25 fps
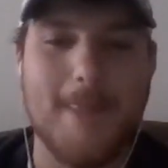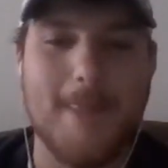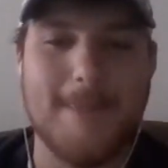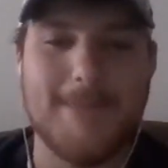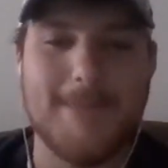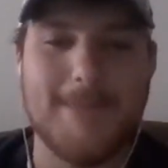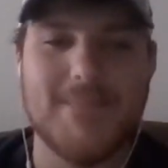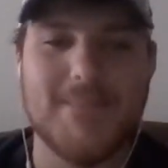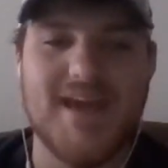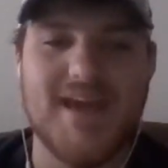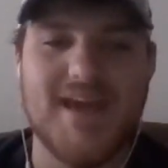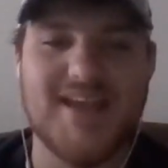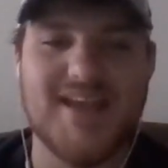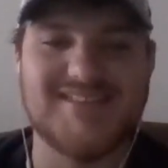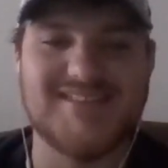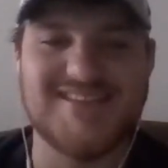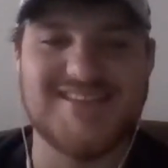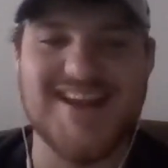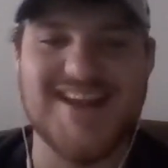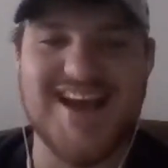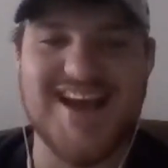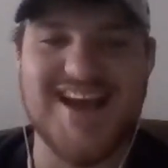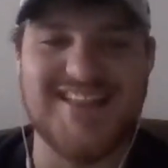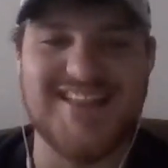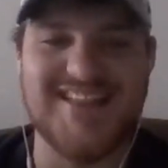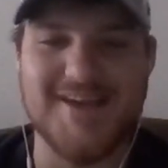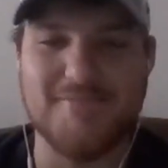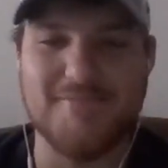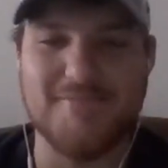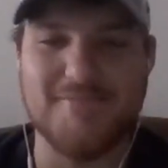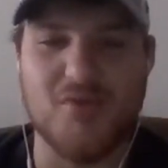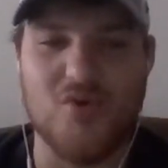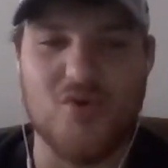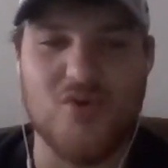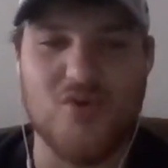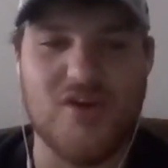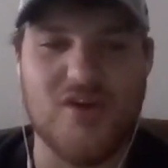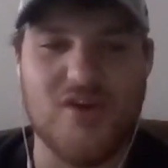It's not like
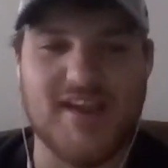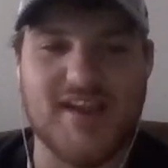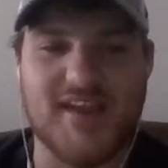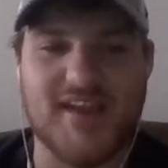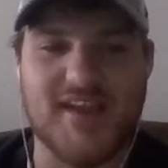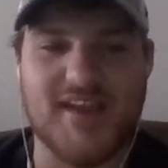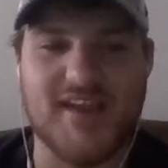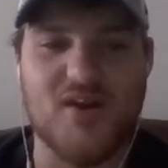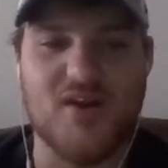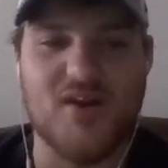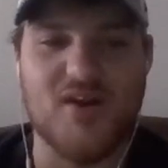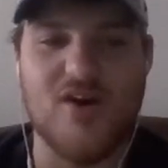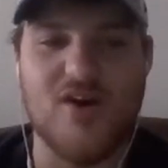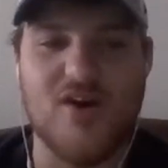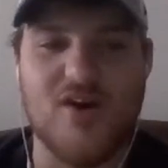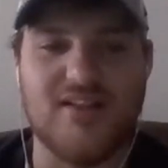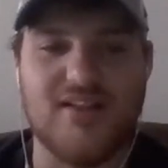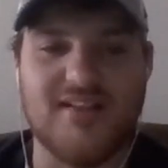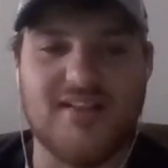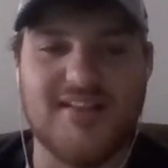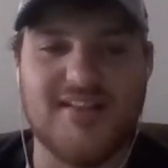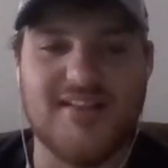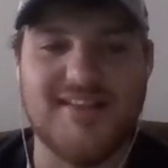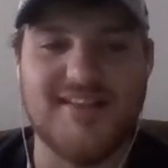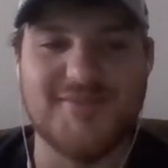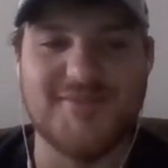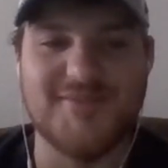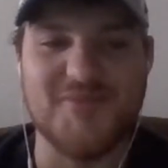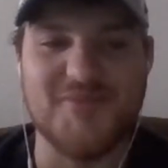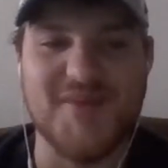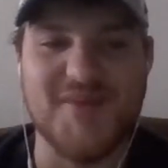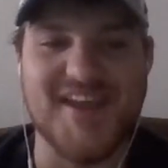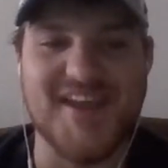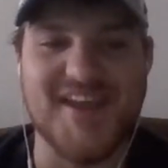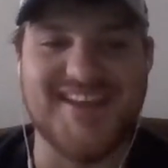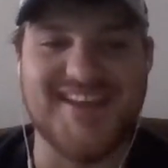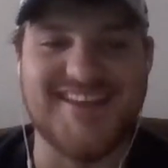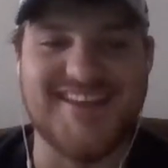boring at all
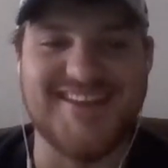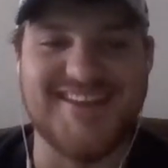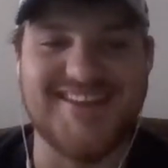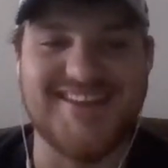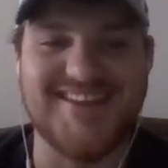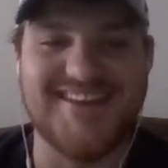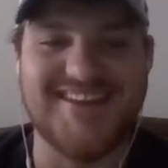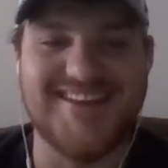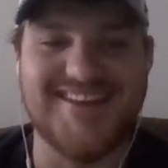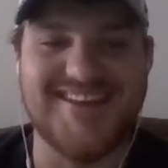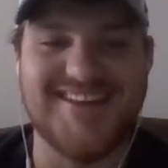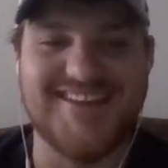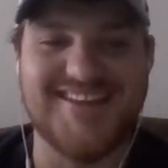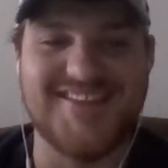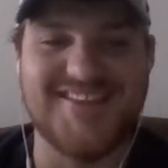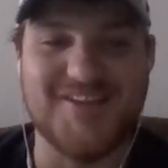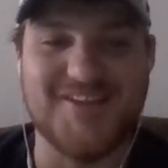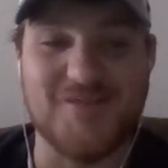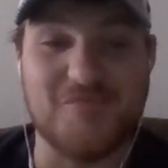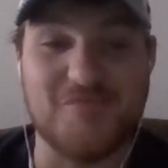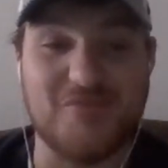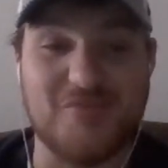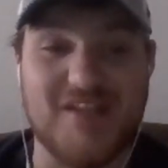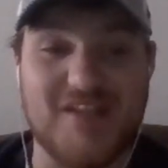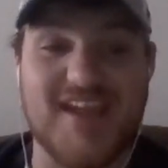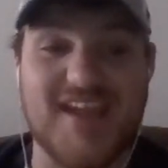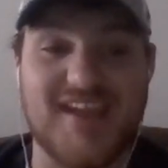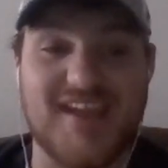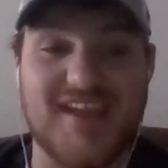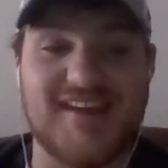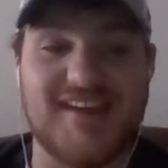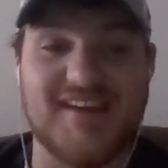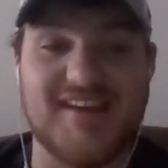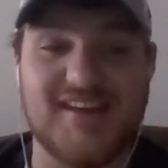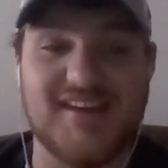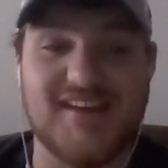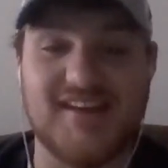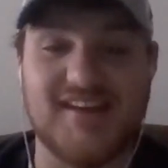when they're playing
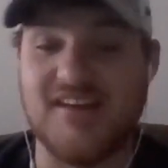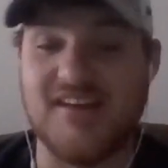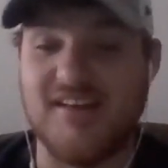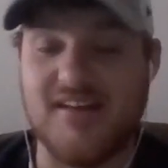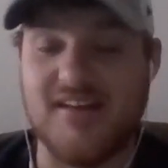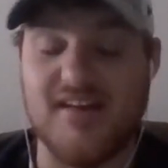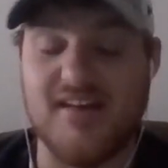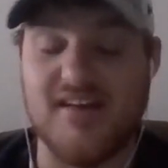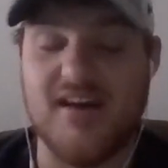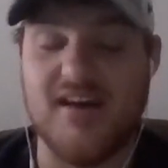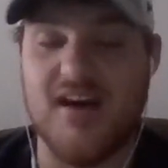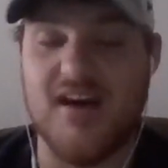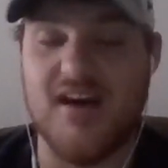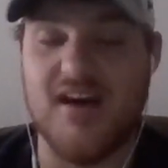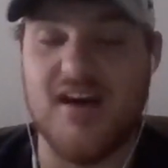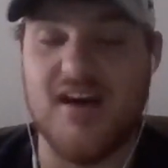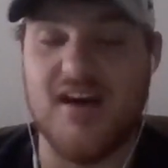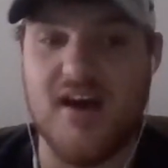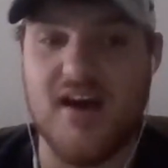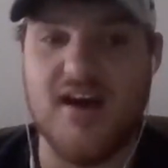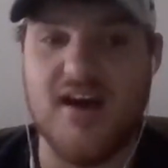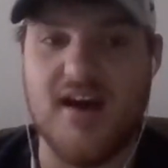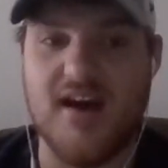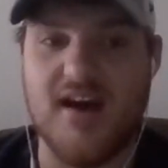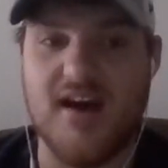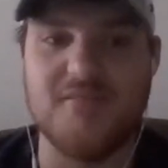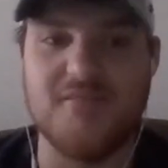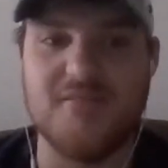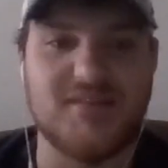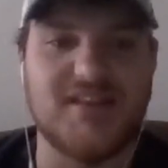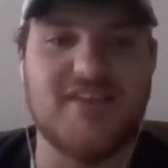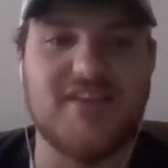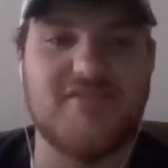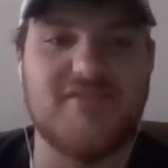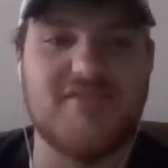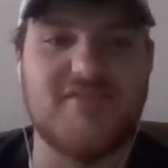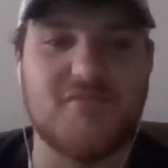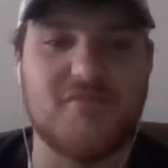
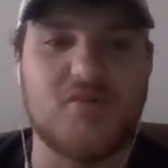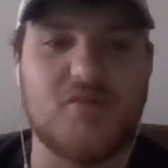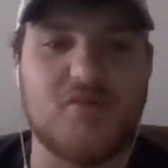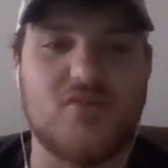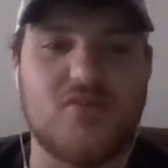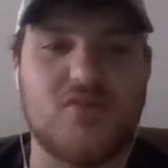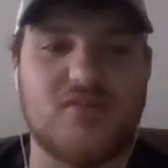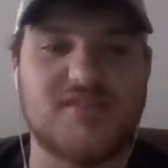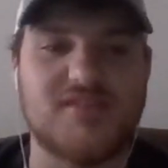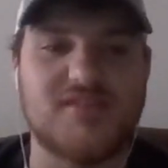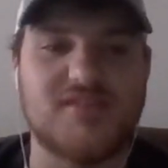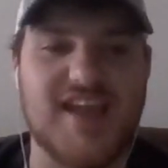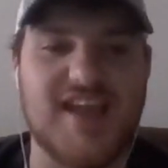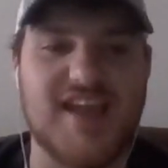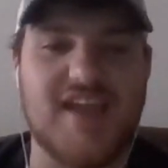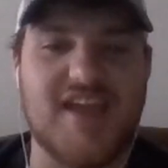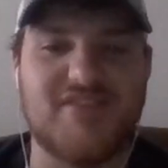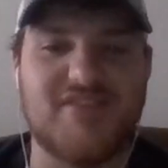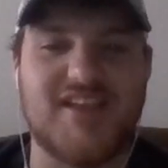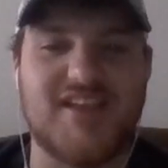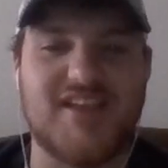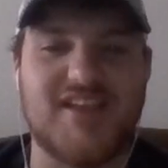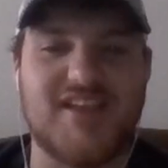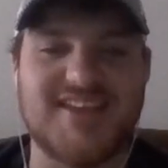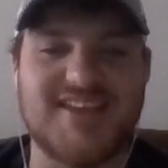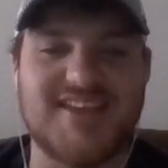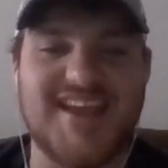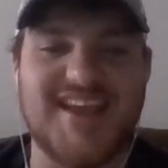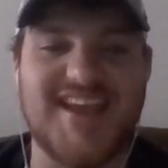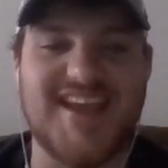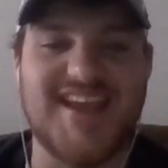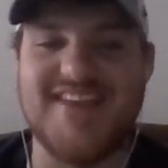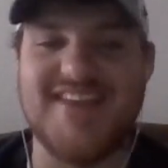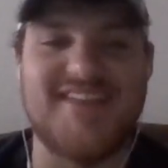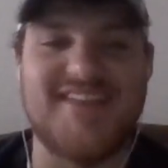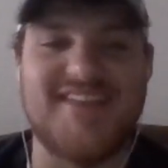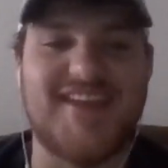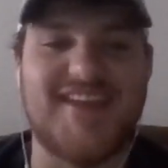unbelievable stifling D,
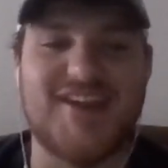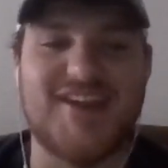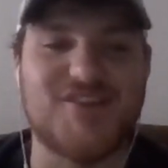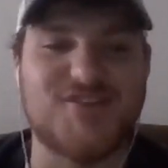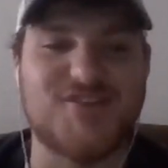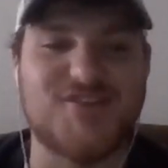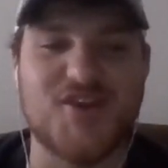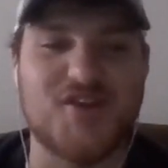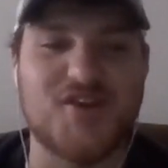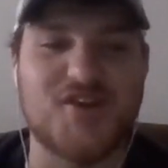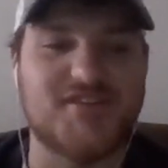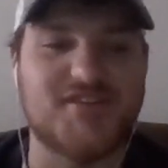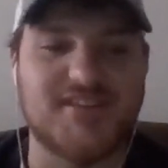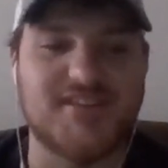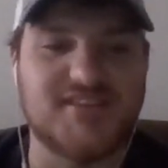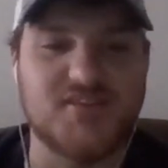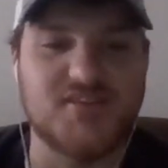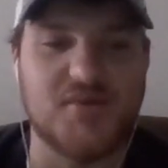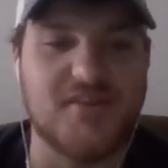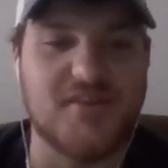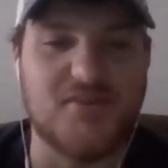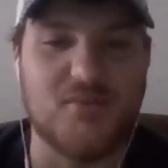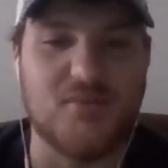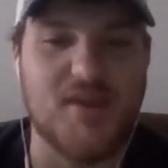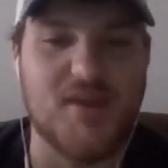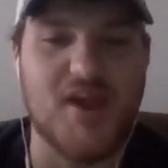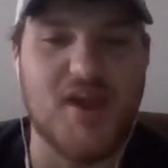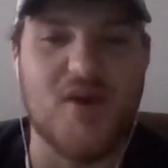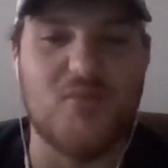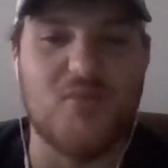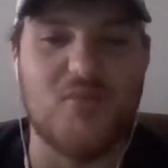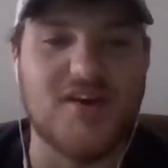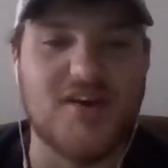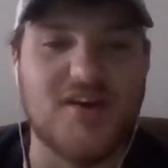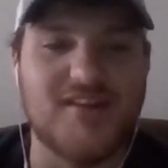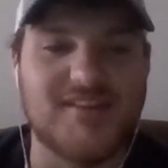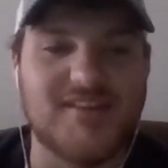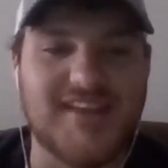and then it turns into a
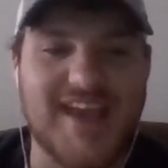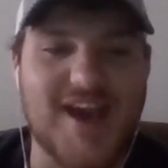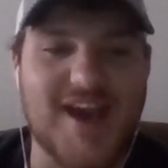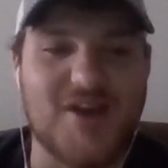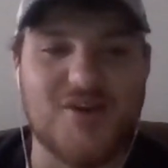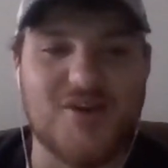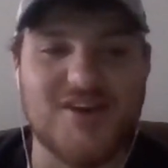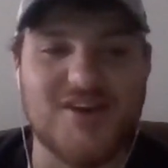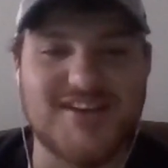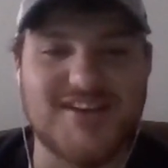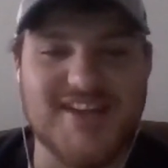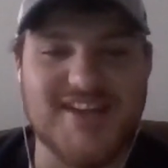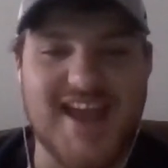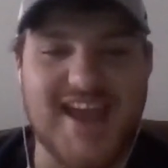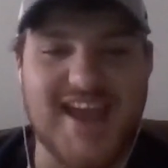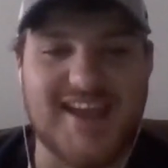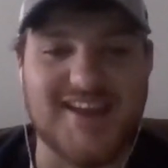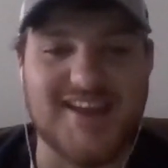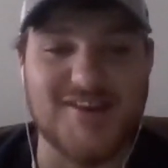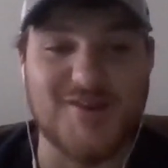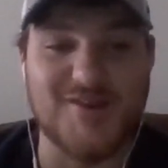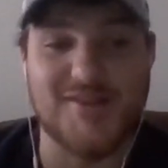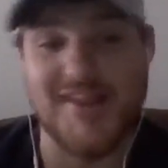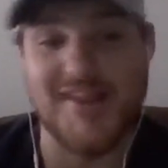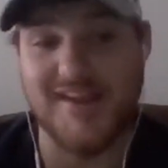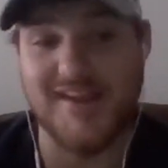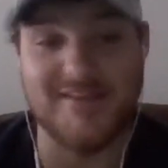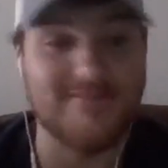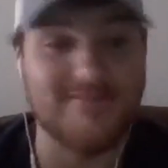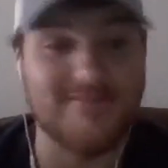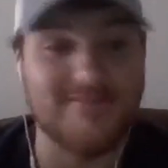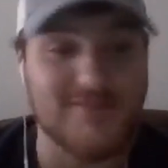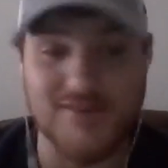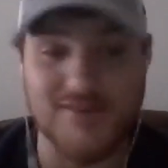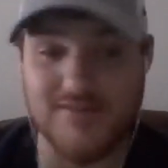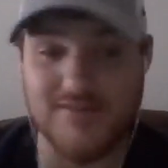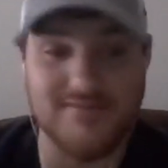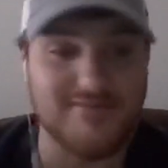3-on-1 counterattack, and you're like,
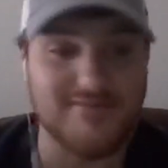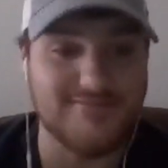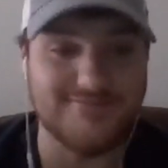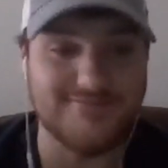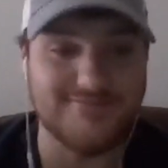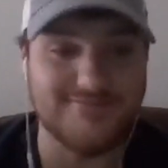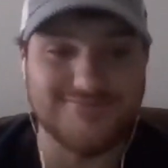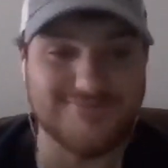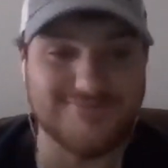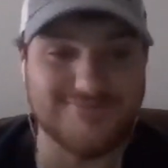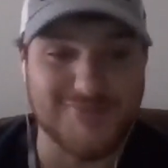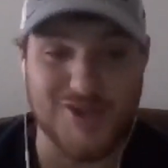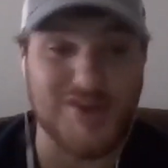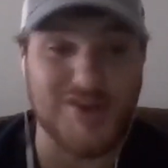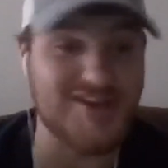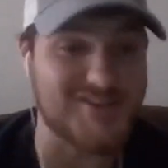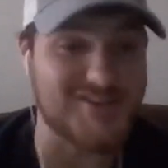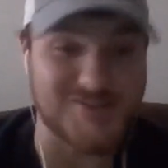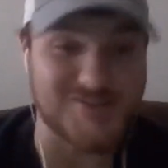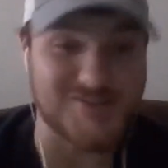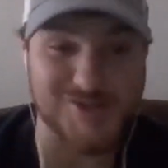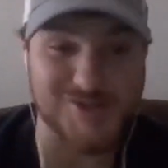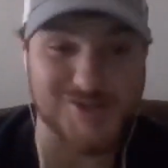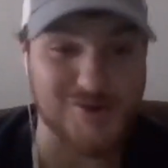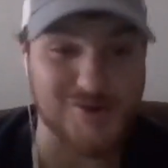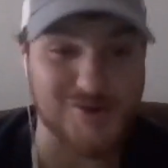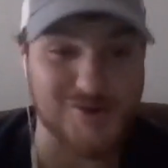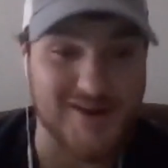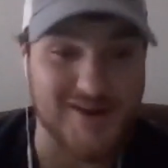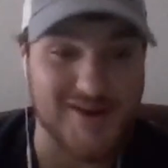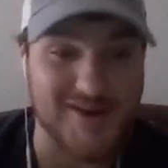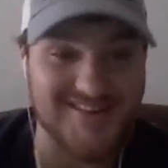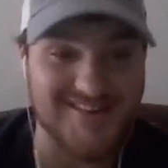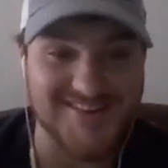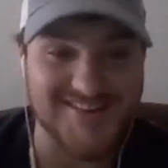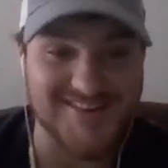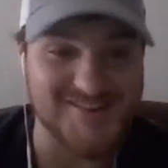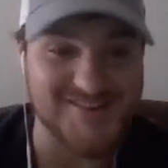they're going to score here.
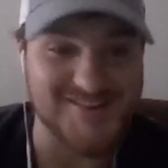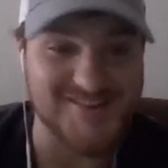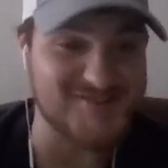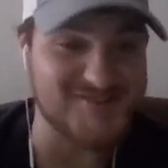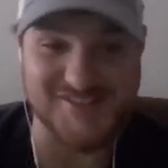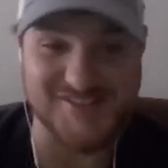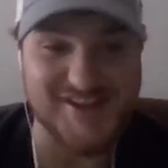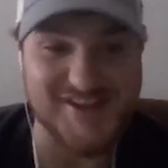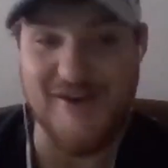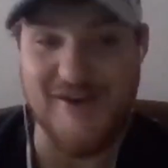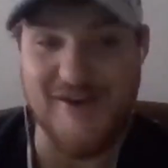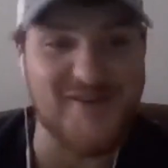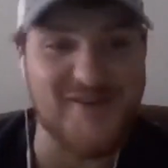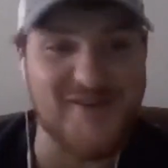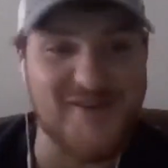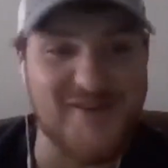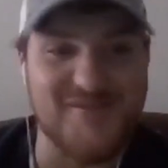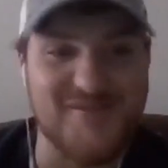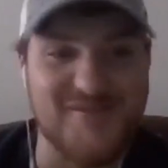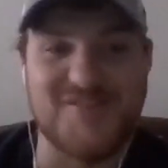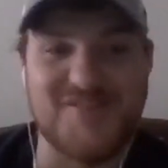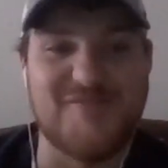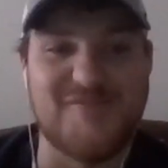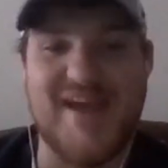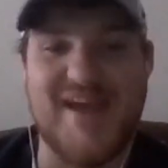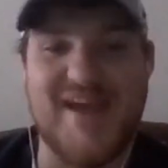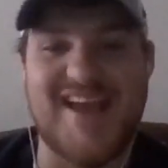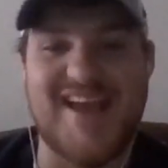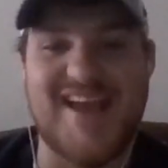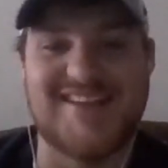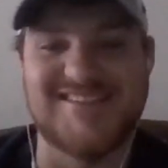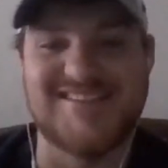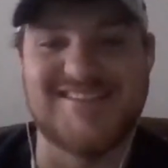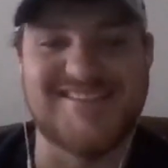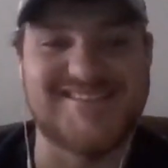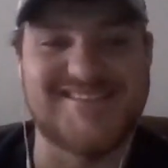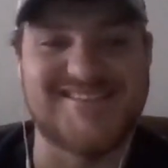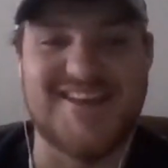You just know it when they're passing
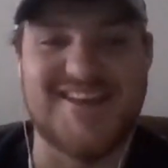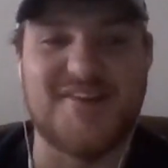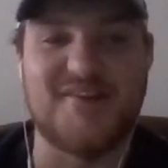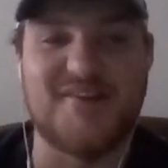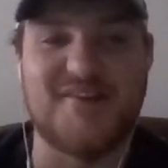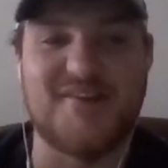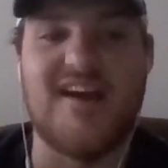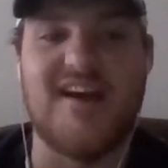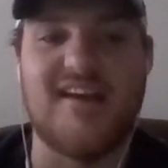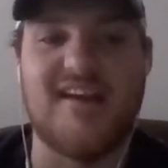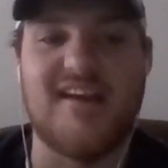the center line.